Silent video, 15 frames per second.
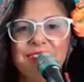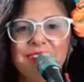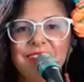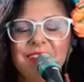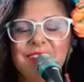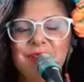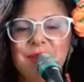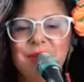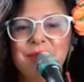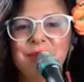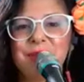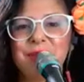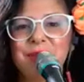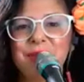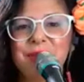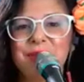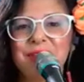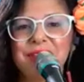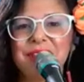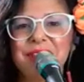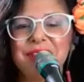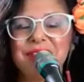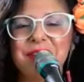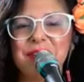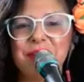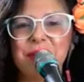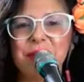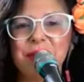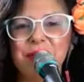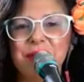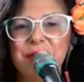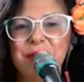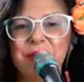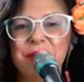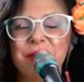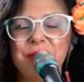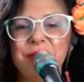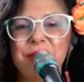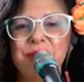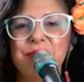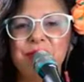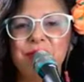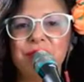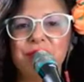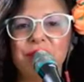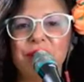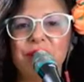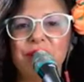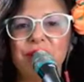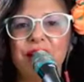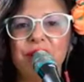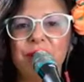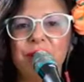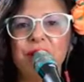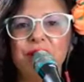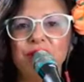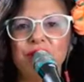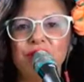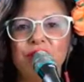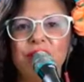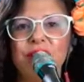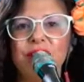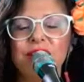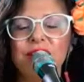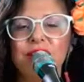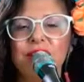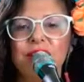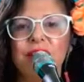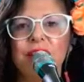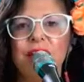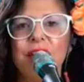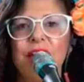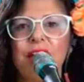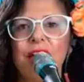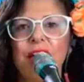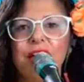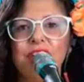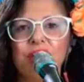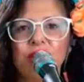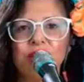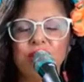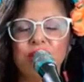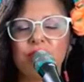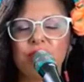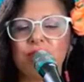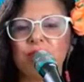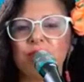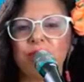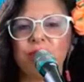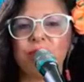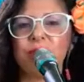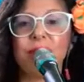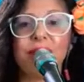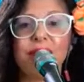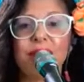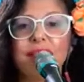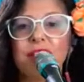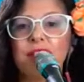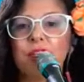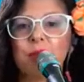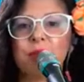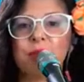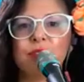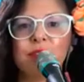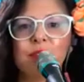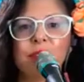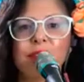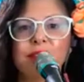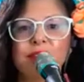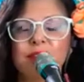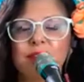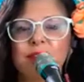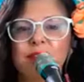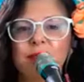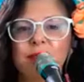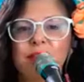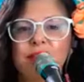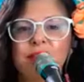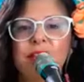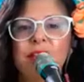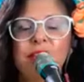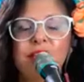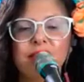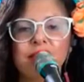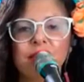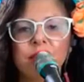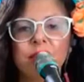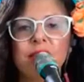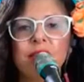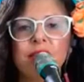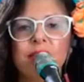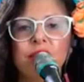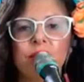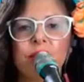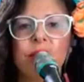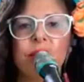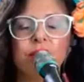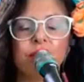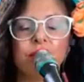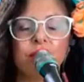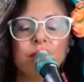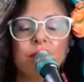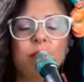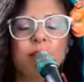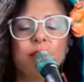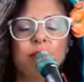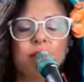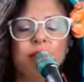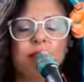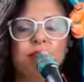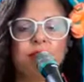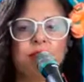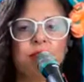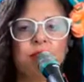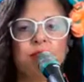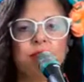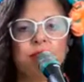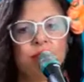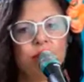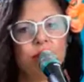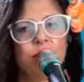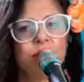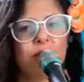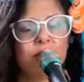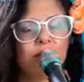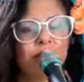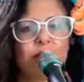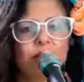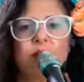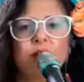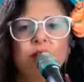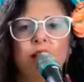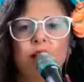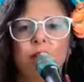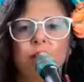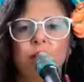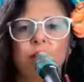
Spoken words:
So let's talk about you and your beautiful little daughter. How has she changed your writing, your perspective? I mean, it seems like so after your mother's passing, you said you released another album.